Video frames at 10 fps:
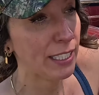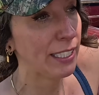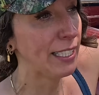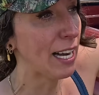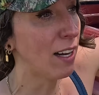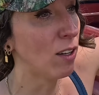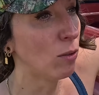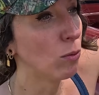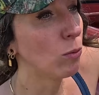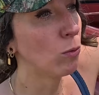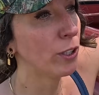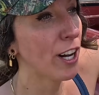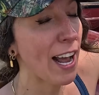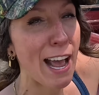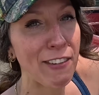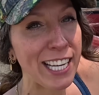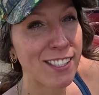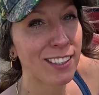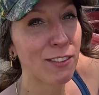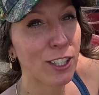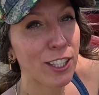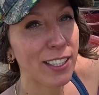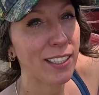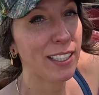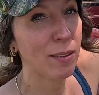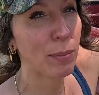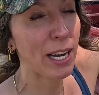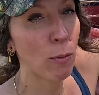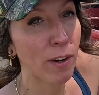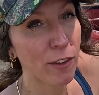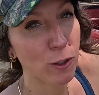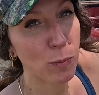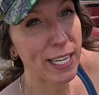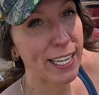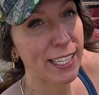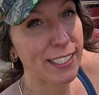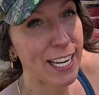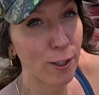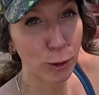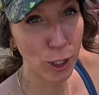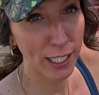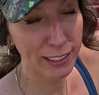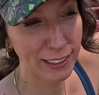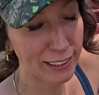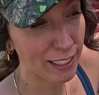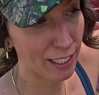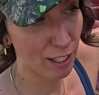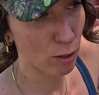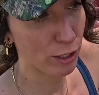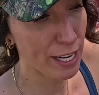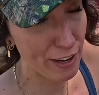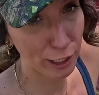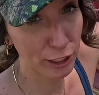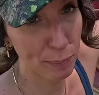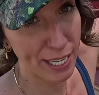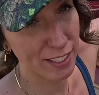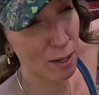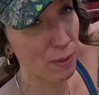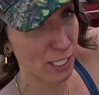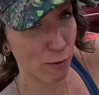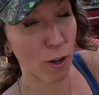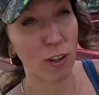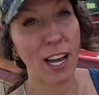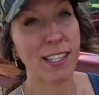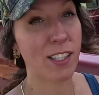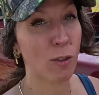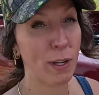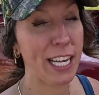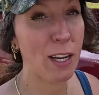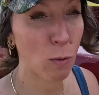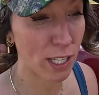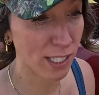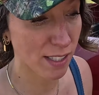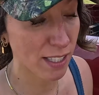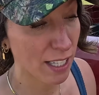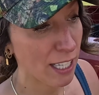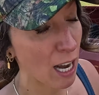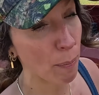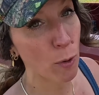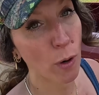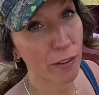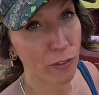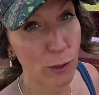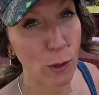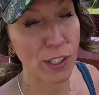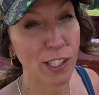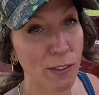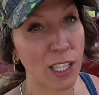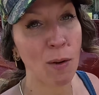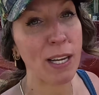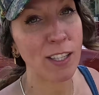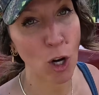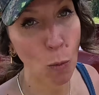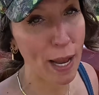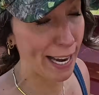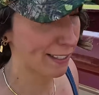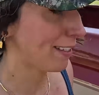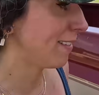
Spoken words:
Now, we're not having it delivered by one of those big tender trucks. Dave actually picked up this fertilizer when he was up north, so this stuff's gonna be in tote bags.